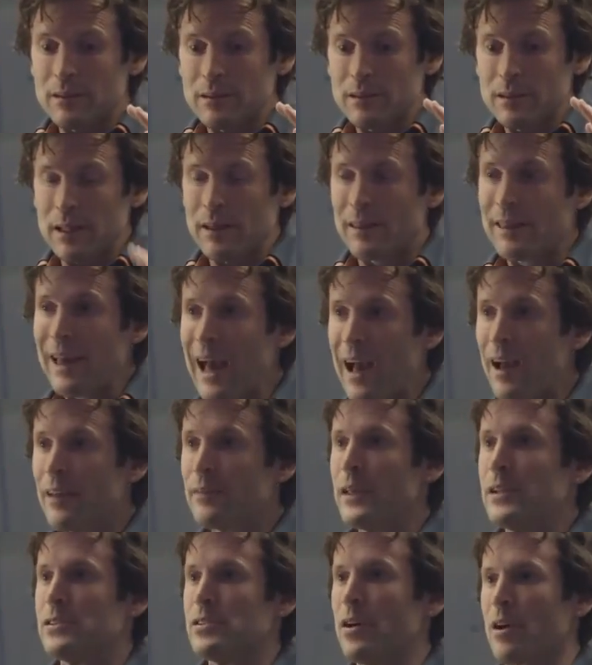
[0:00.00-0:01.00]
did that,
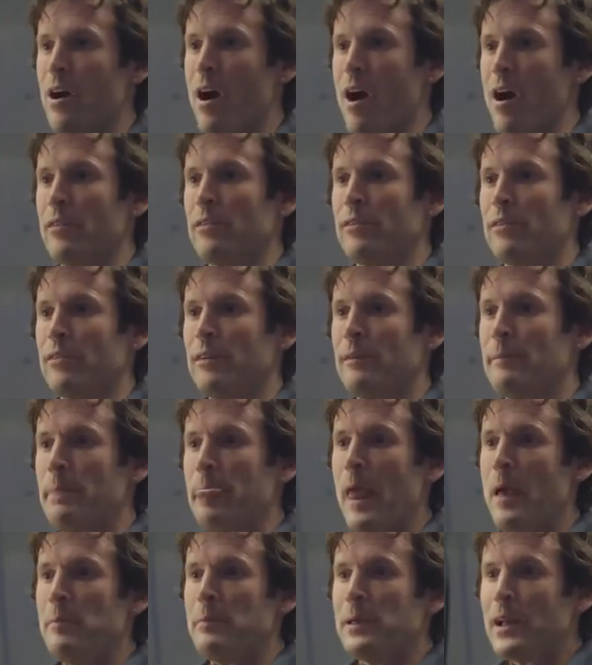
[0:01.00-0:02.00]
they took off
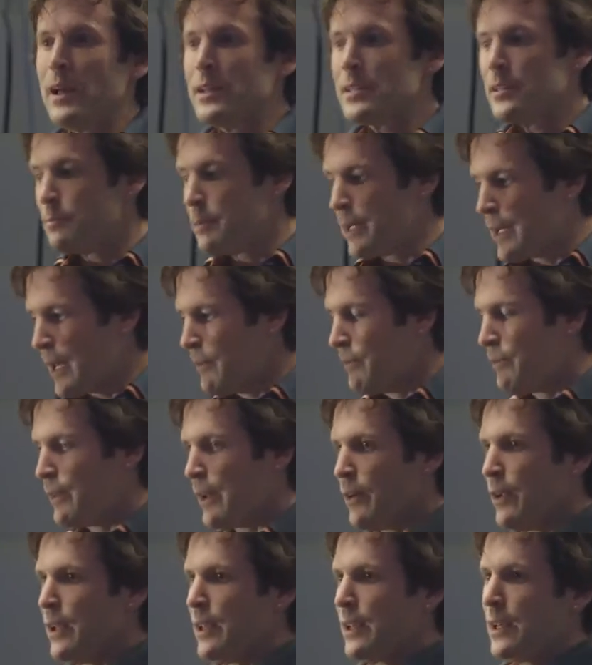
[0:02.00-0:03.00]
because it became
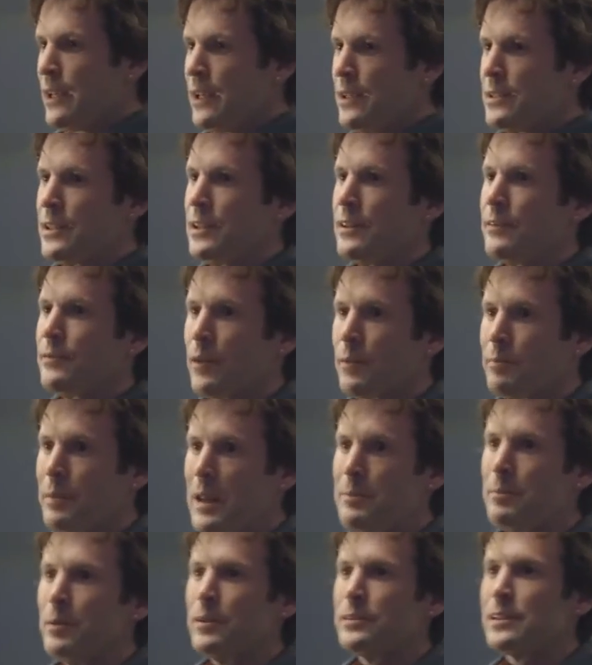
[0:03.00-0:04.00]
very easy for
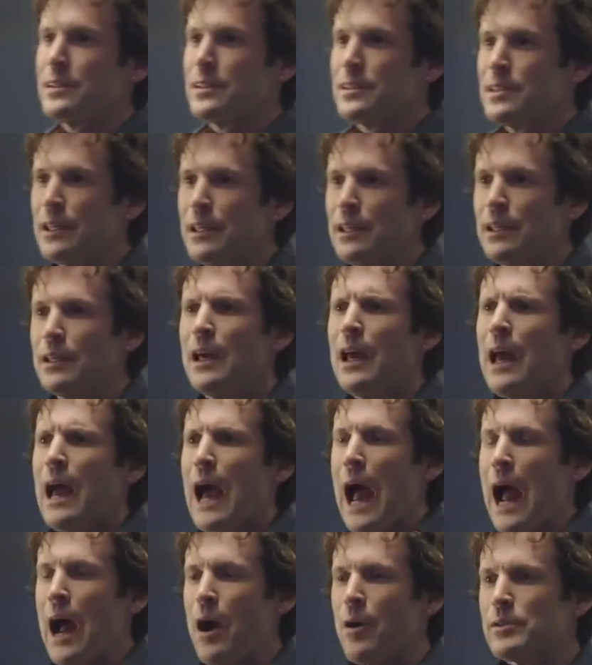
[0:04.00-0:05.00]
people to see
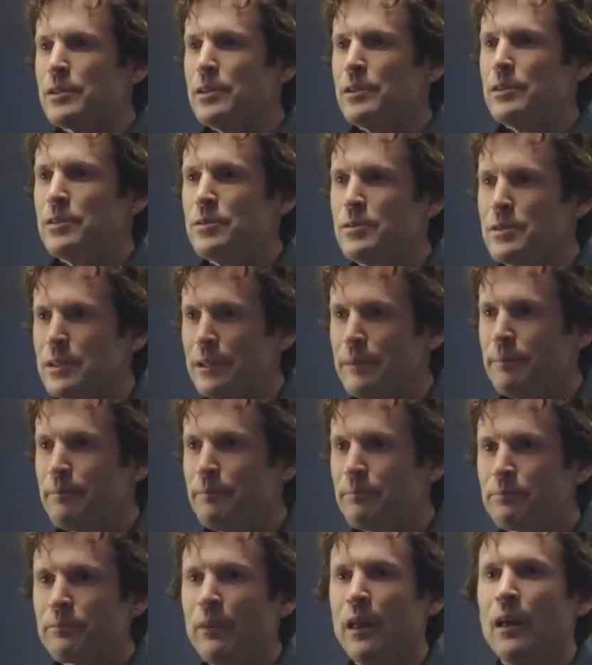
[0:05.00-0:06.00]
how to use it.
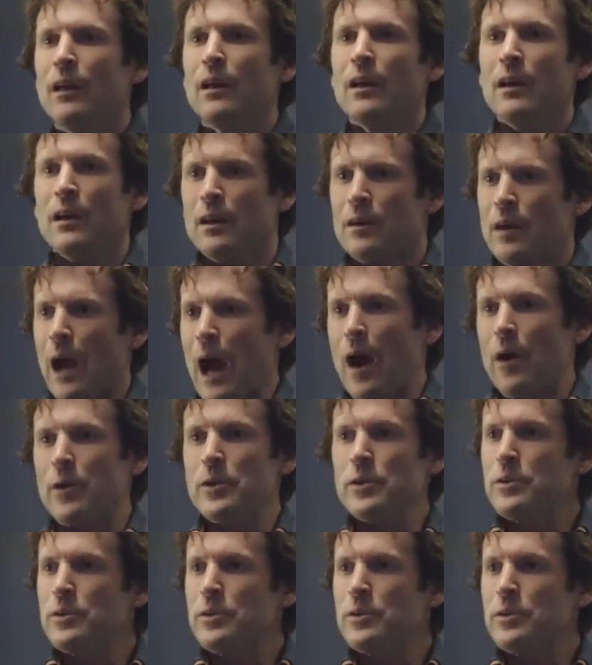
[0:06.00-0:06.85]
How do you